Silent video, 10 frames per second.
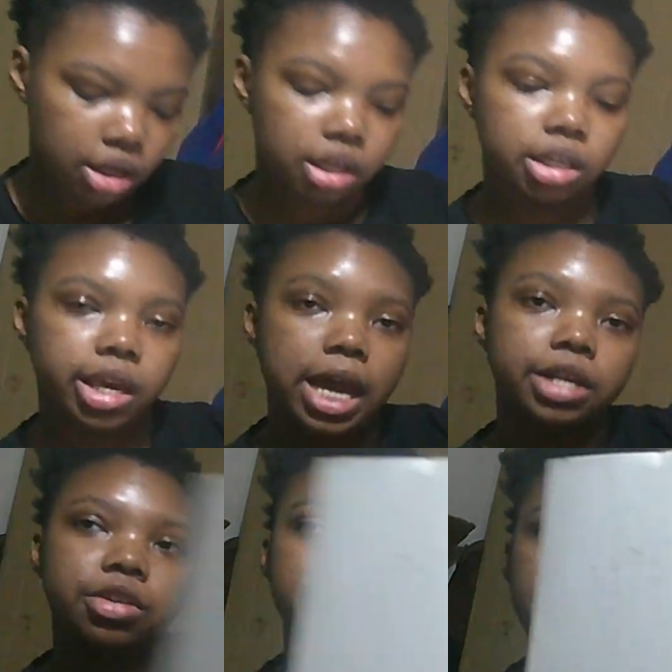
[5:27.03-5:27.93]
Yeah,
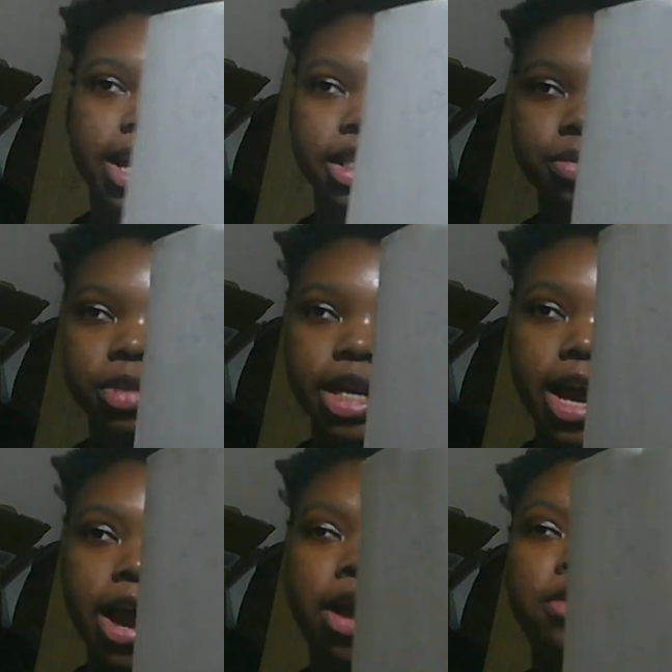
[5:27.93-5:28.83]
don't ask me
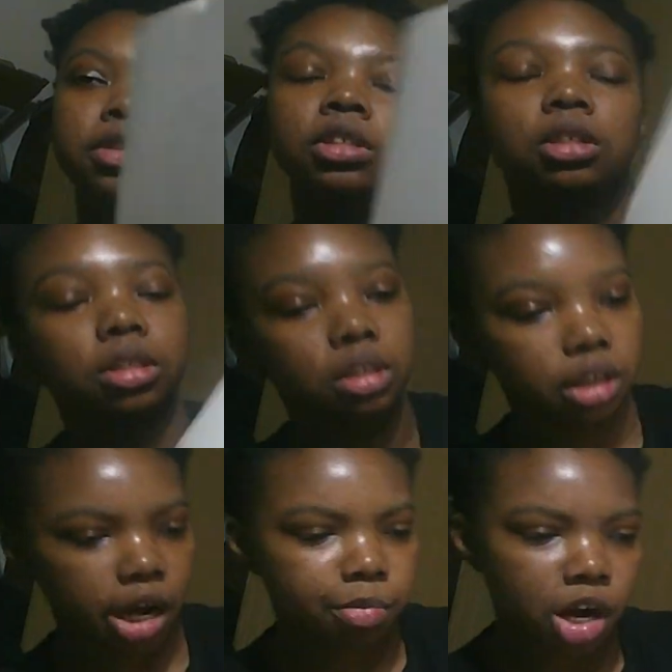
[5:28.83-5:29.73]
how.
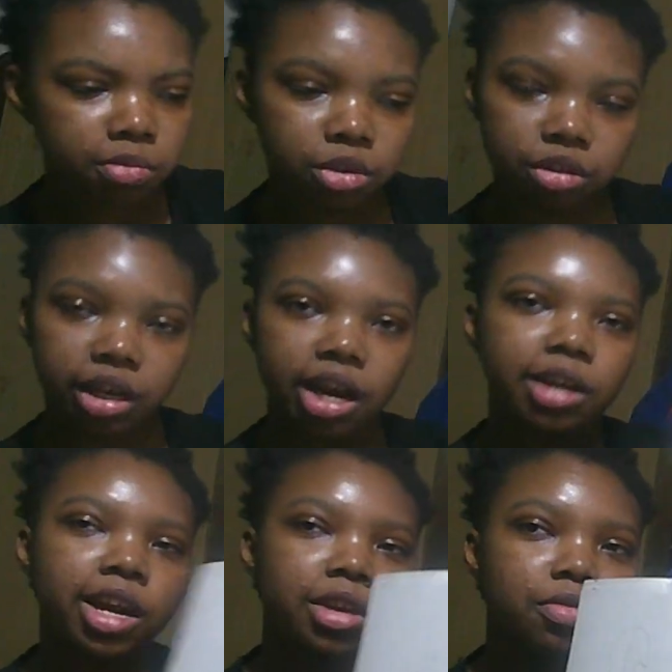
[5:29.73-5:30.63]
I
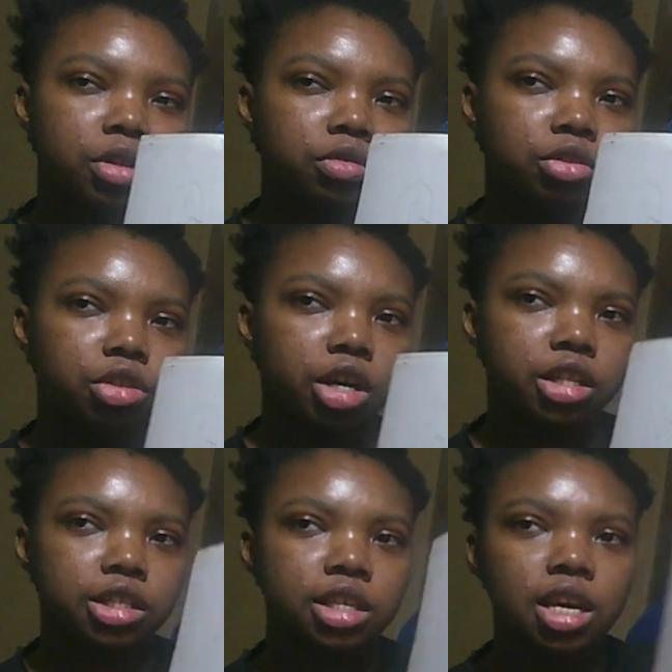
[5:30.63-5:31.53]
kind of want to redraw
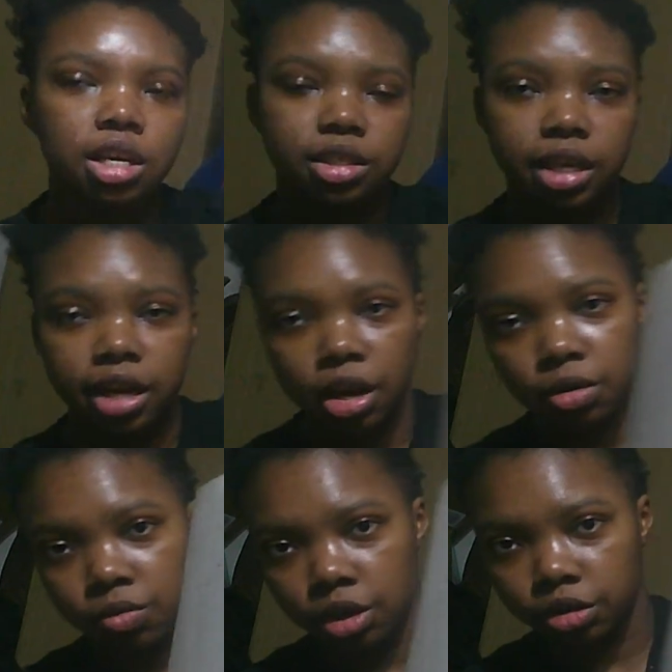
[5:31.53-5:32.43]
this because I kind
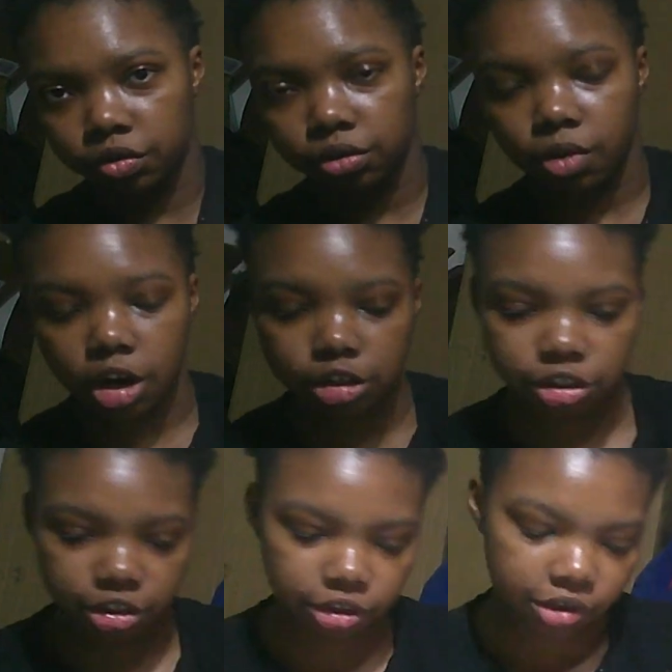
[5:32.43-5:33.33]
of want to rewatch
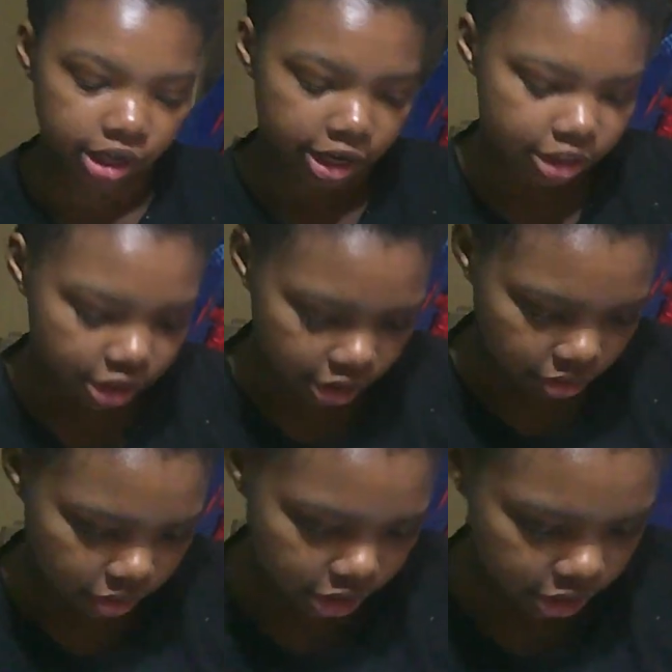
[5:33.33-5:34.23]
Yuri on Ice
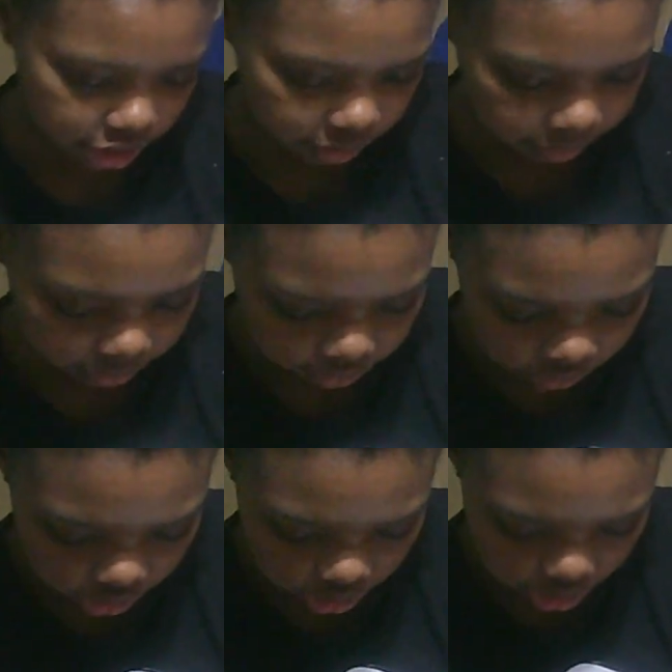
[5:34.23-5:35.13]
anyways.
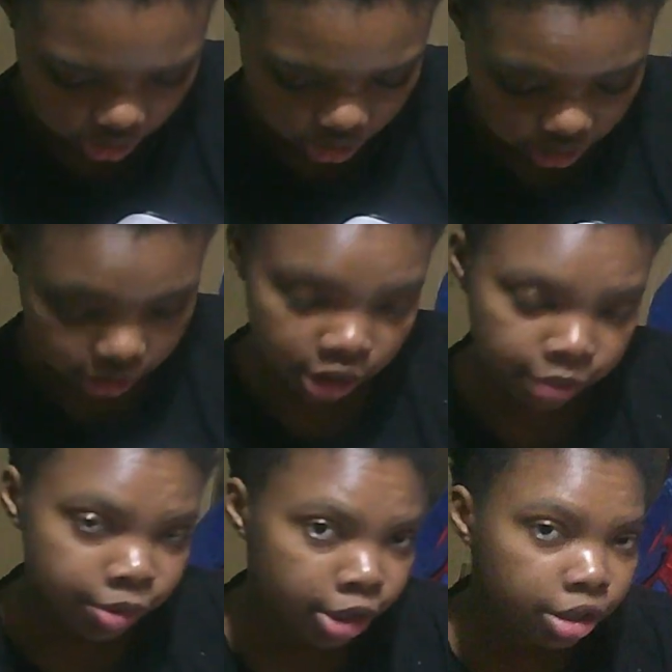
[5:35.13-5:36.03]
Because I'm
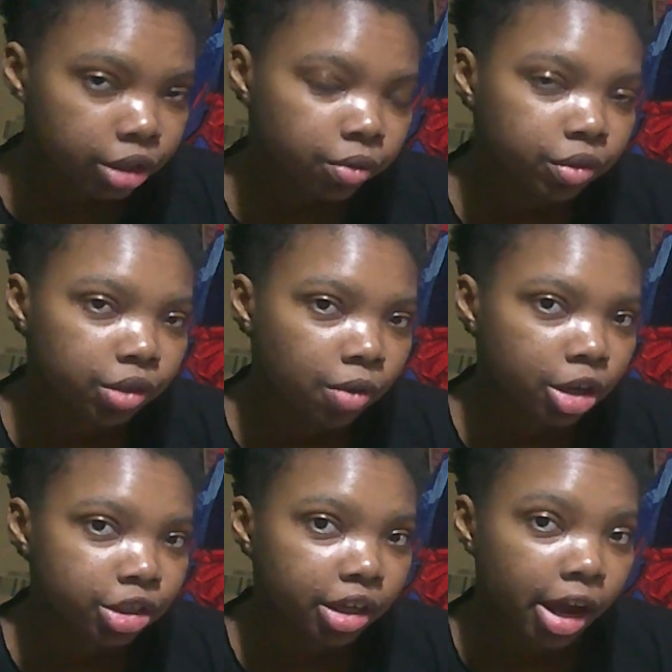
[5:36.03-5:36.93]
currently
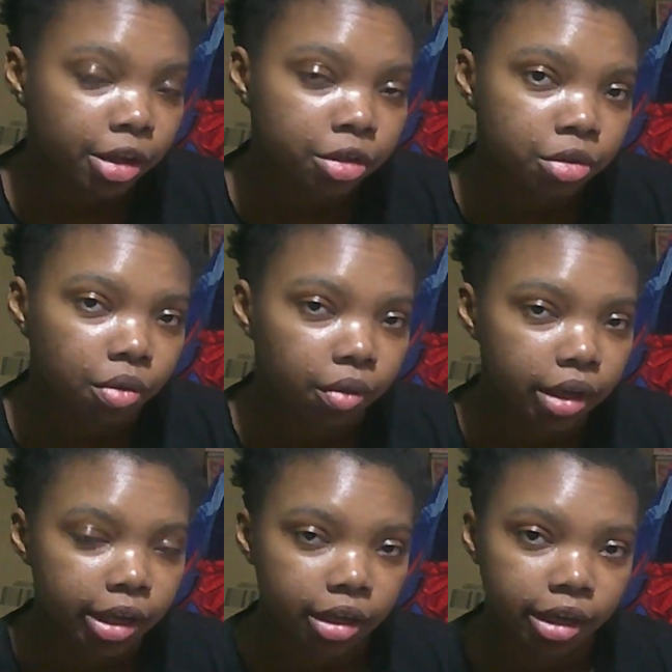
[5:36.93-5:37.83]
rewatching Haiku,
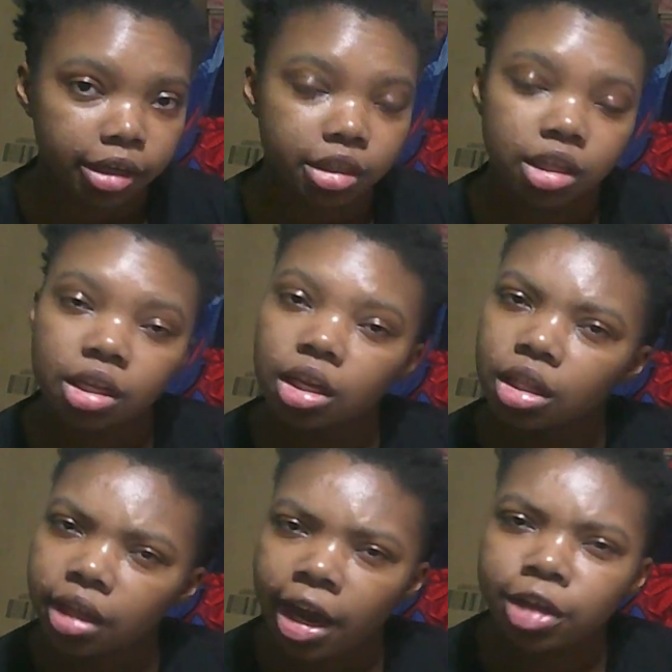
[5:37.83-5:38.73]
and like
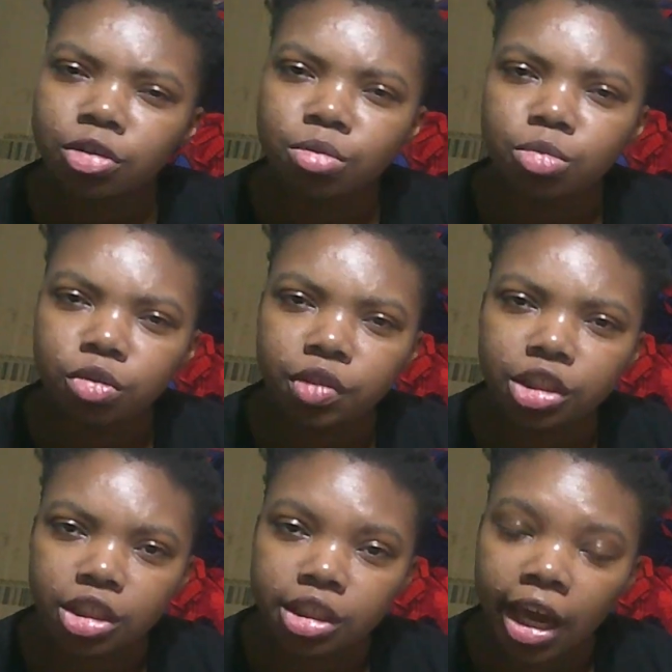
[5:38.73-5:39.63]
the Haiku movie
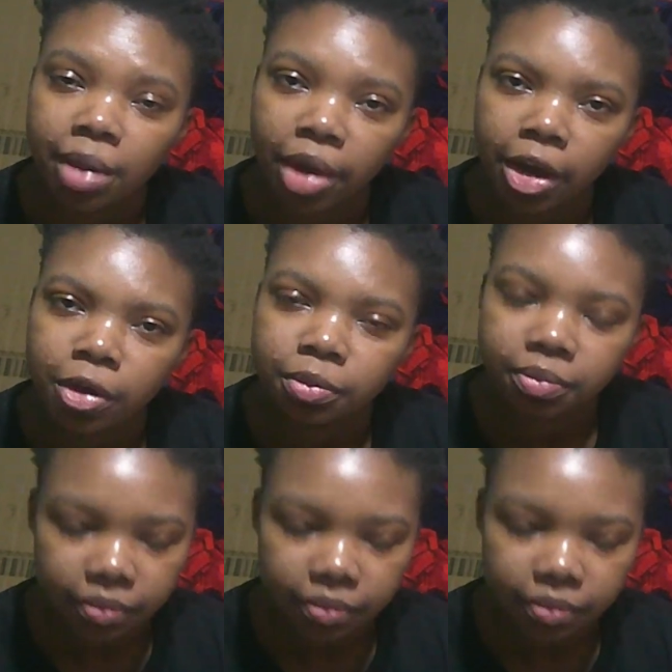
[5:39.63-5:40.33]
just came out,